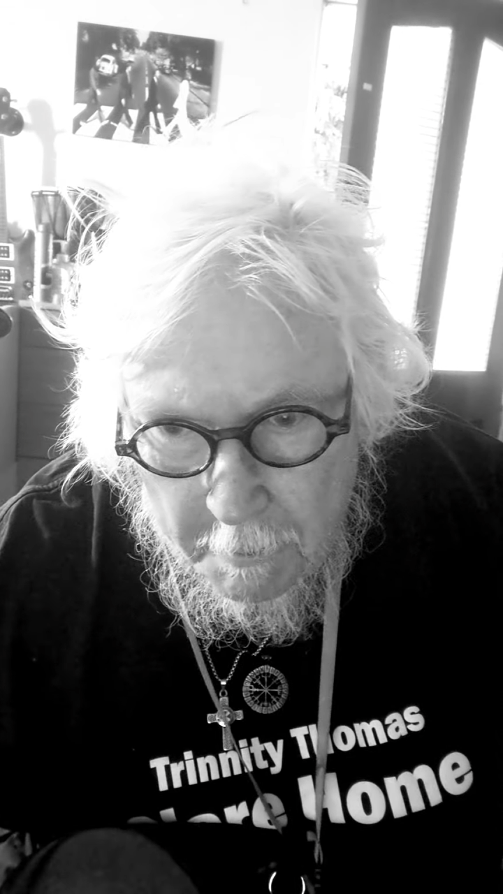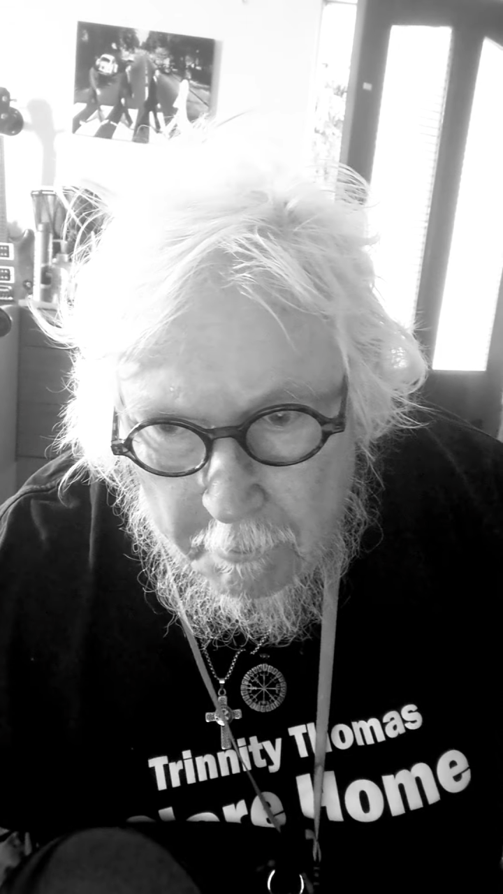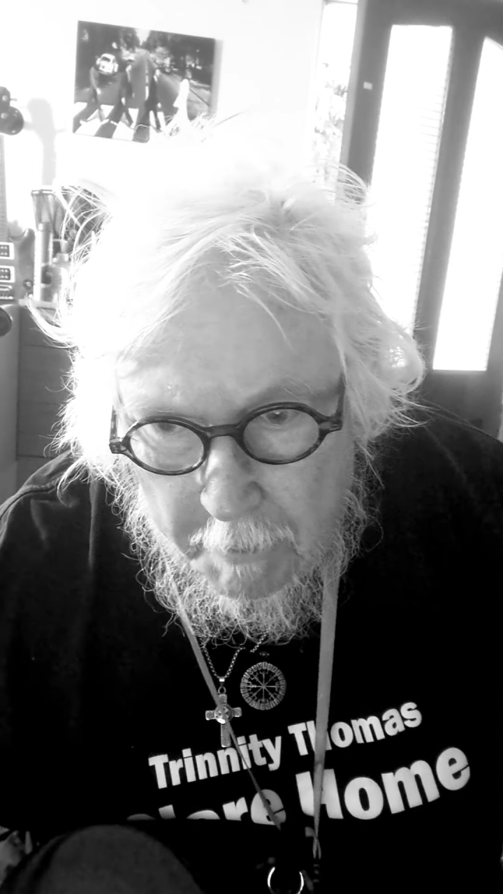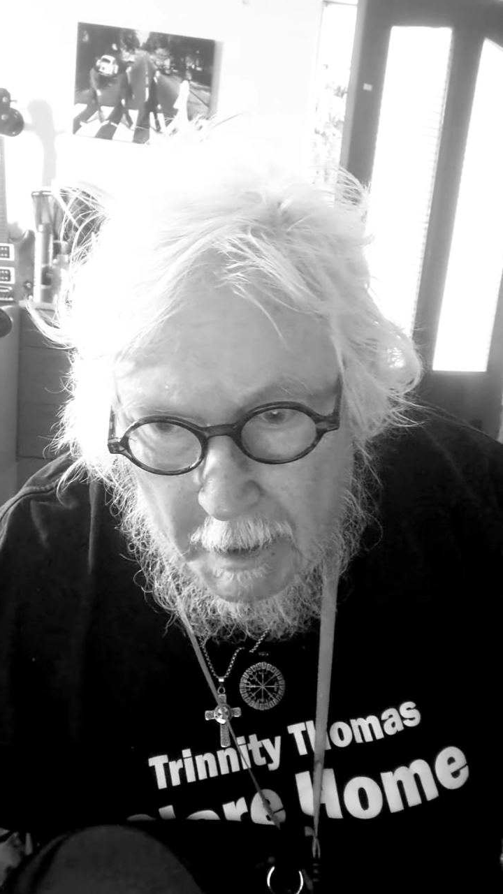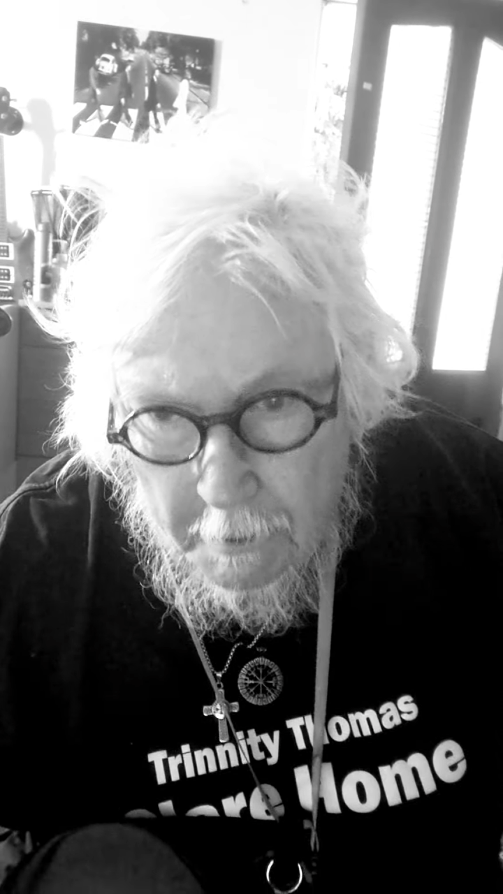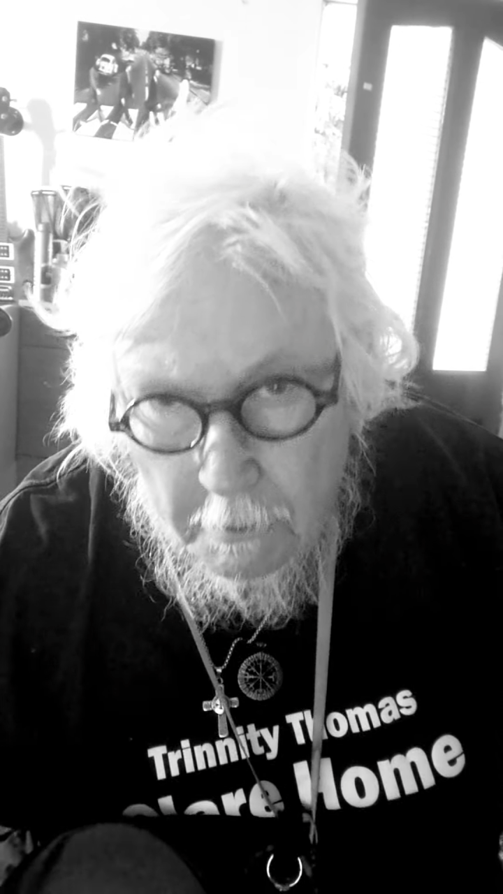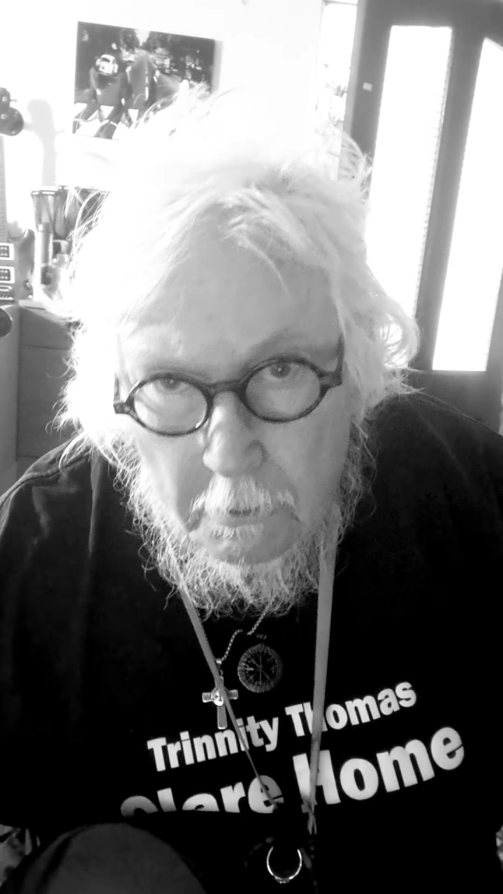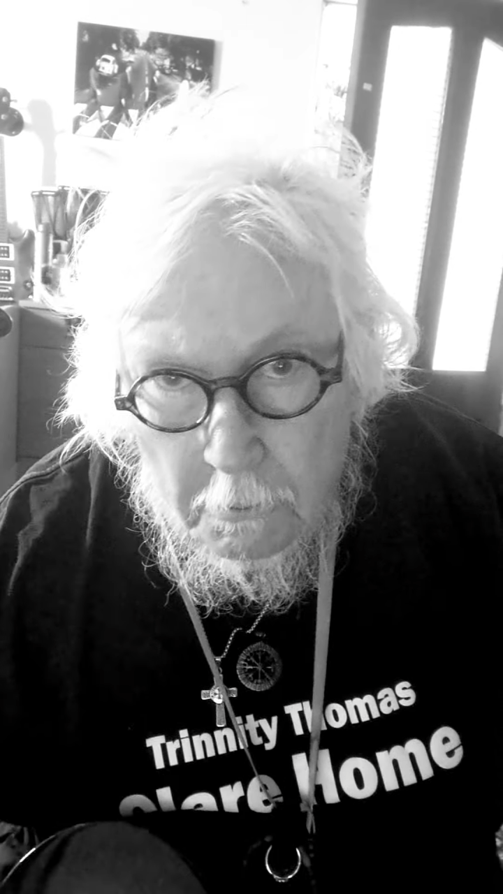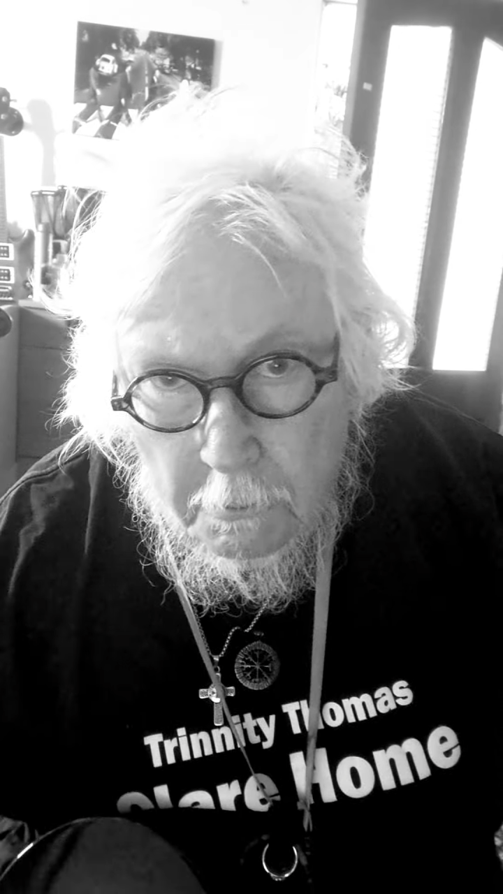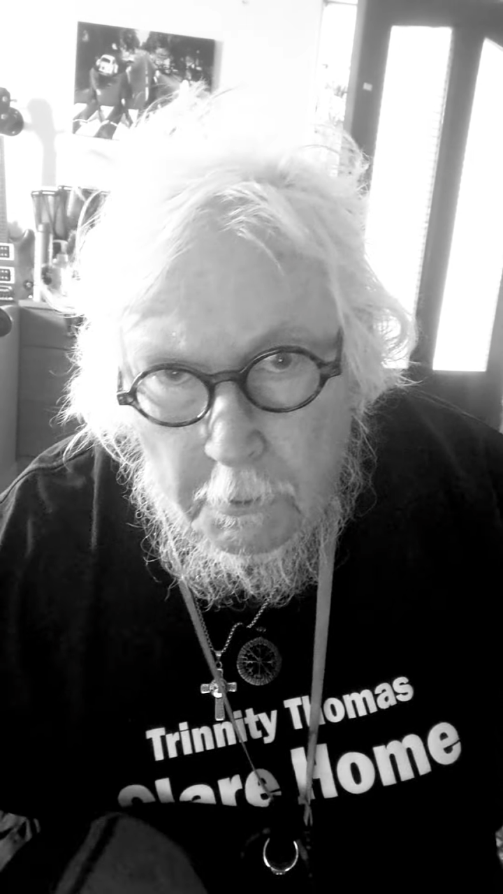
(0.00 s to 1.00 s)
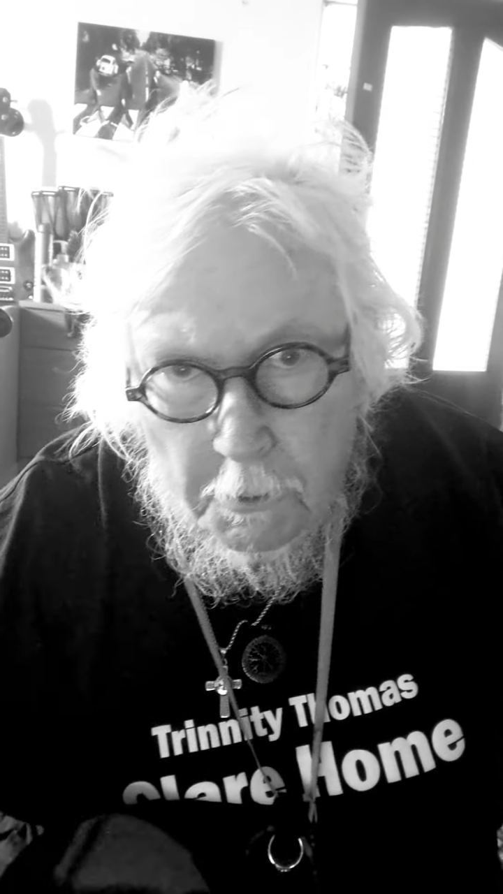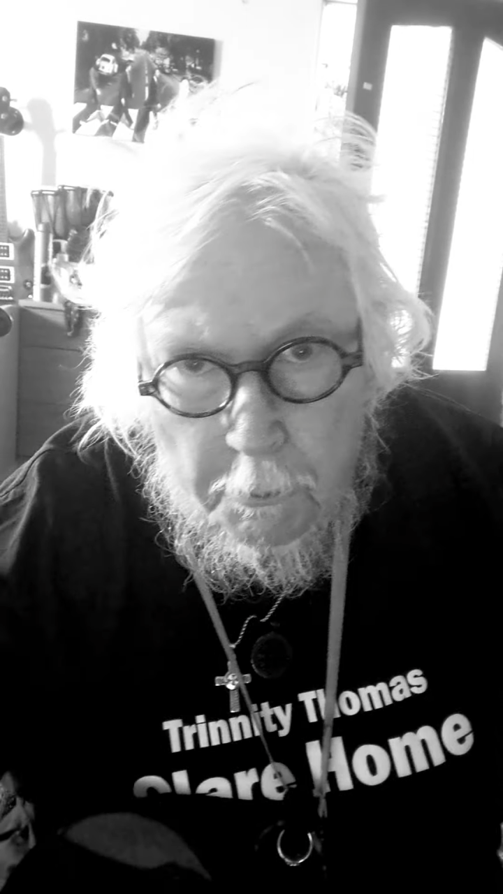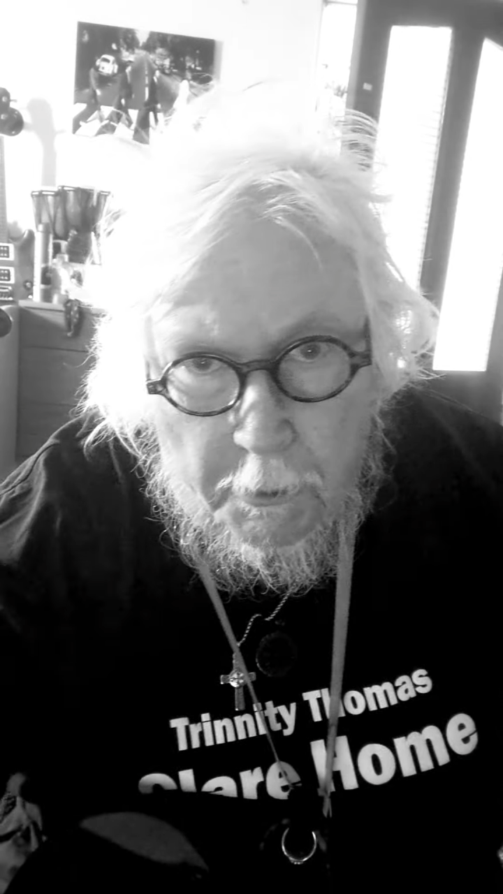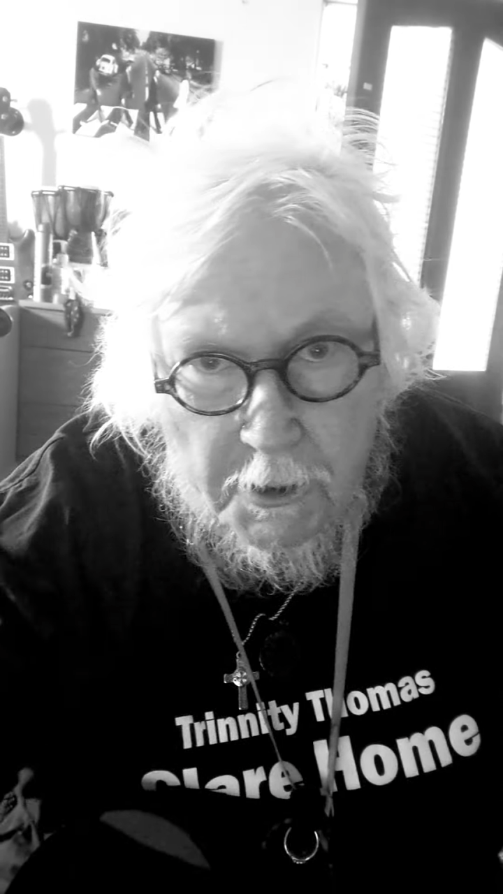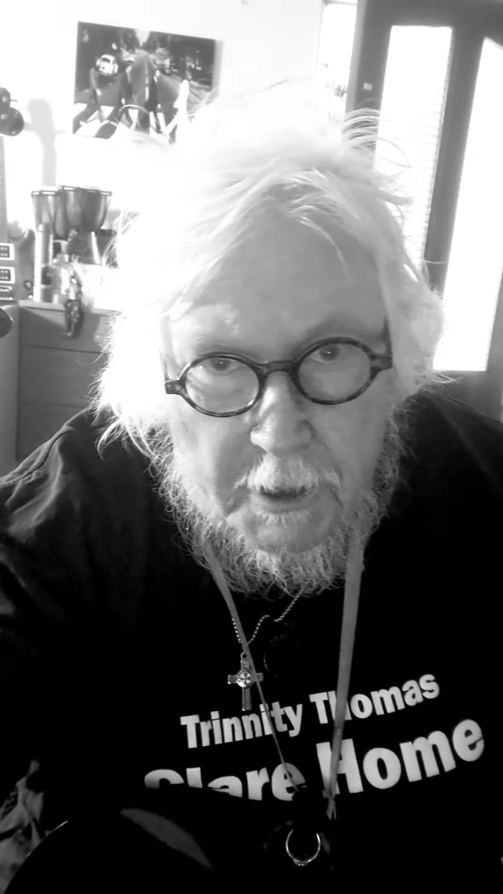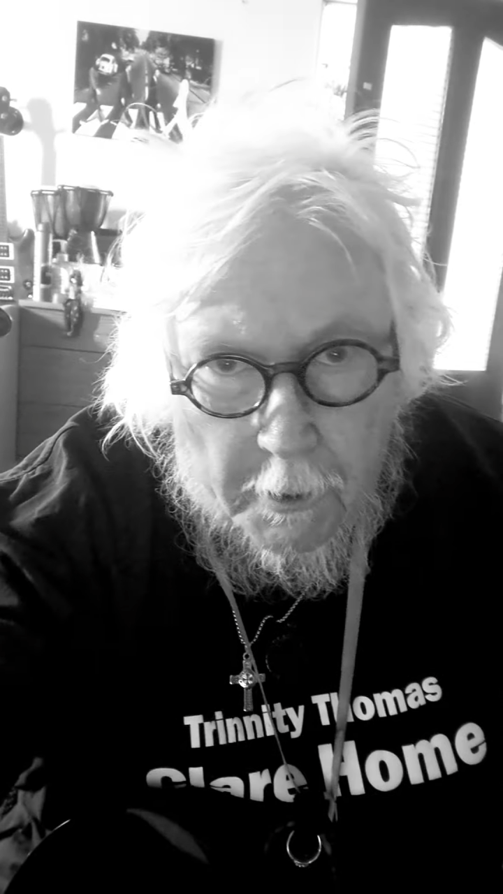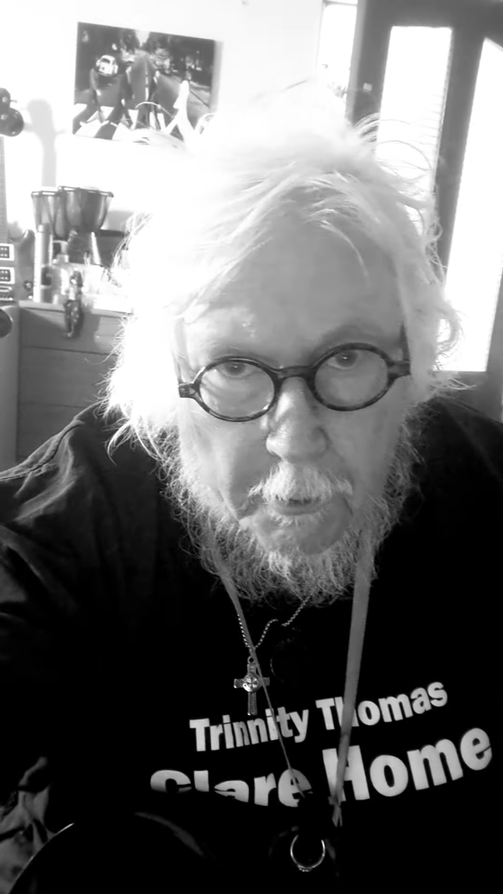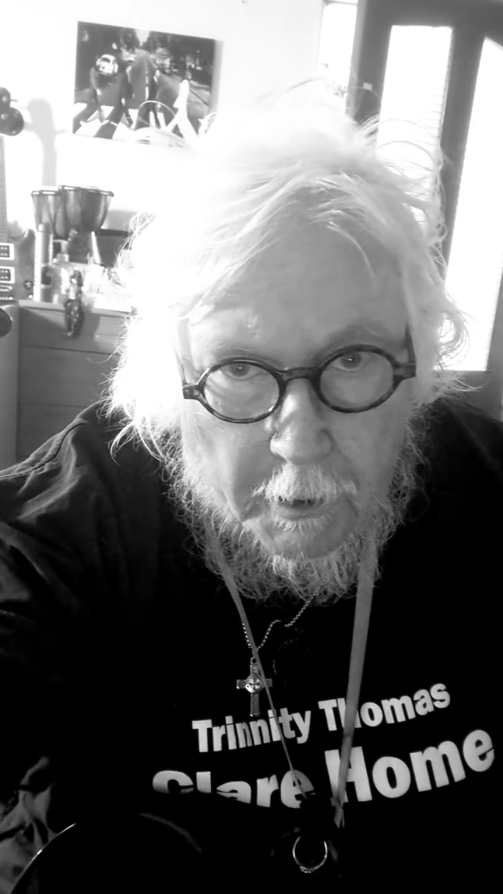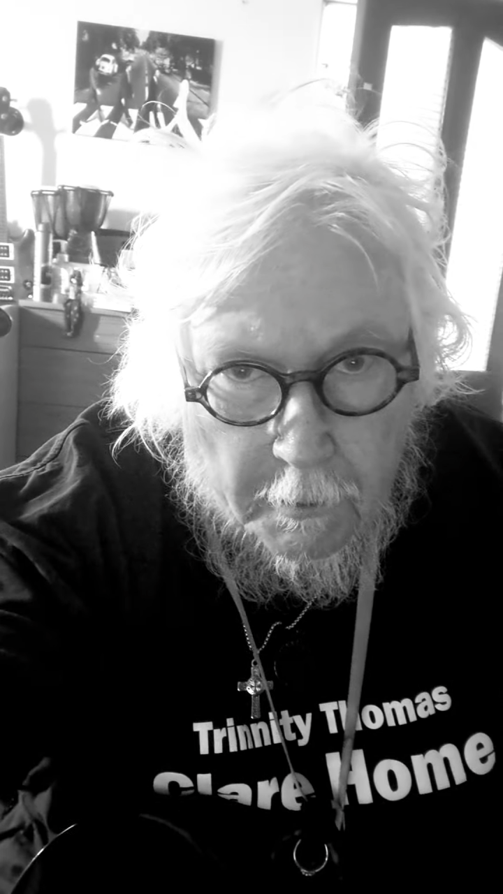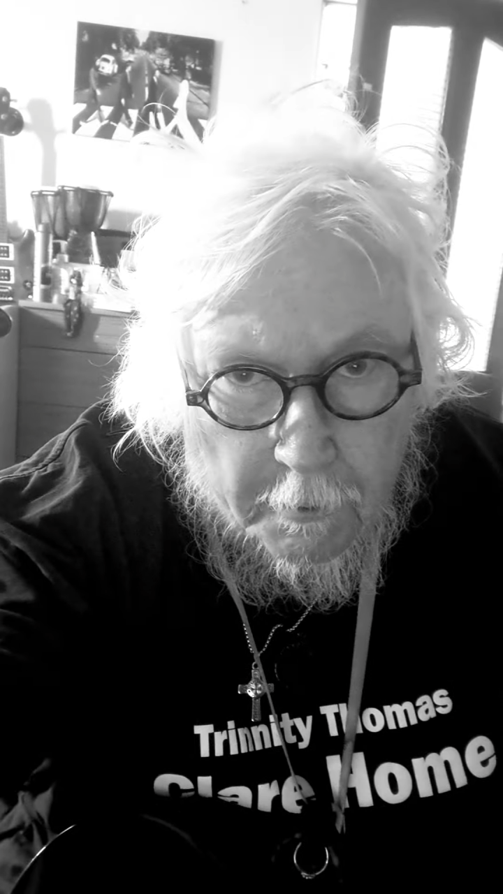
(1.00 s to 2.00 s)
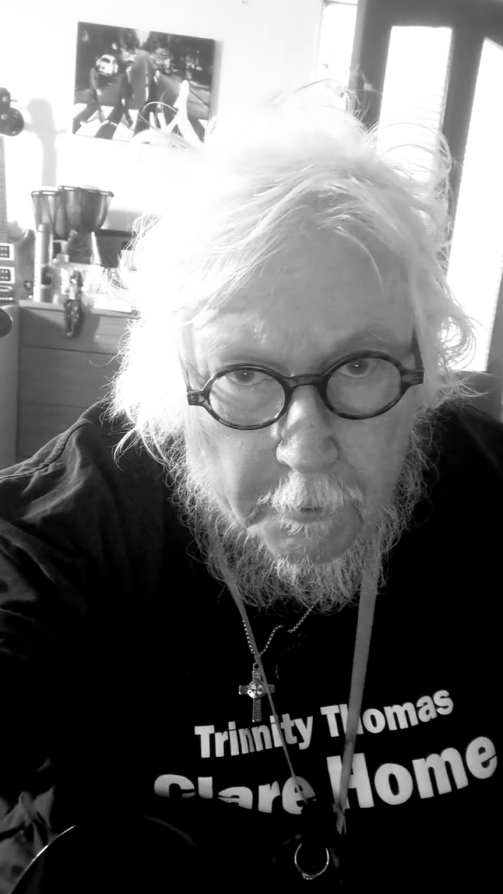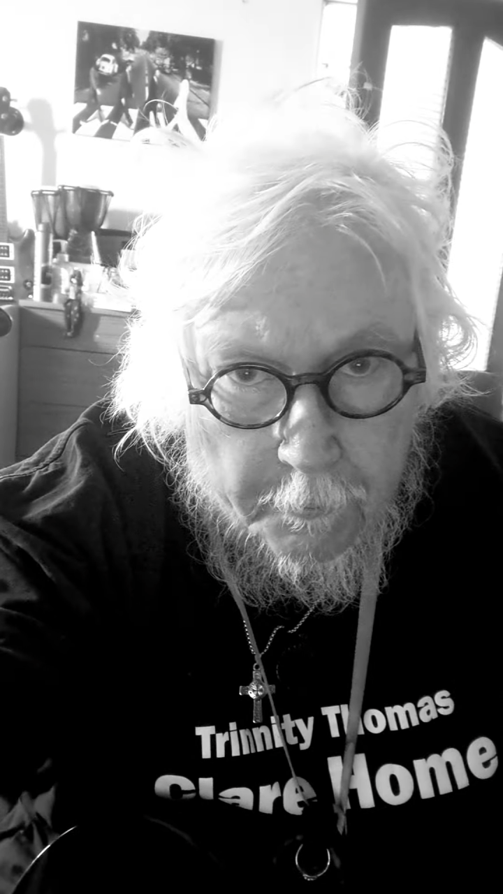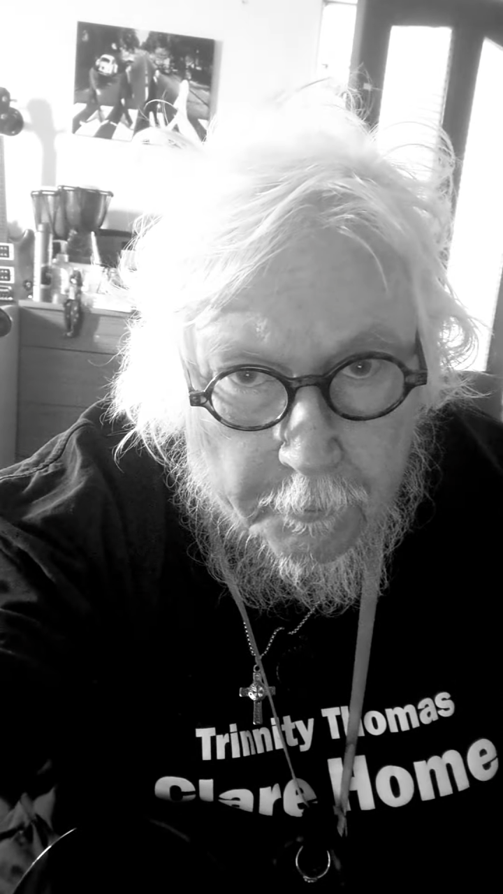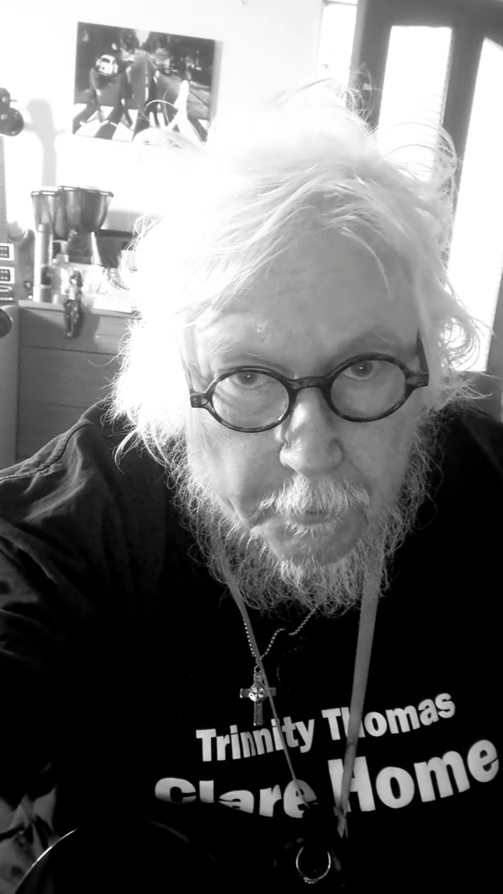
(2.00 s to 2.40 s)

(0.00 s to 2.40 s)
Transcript: Bah. Oh, I could press that thing.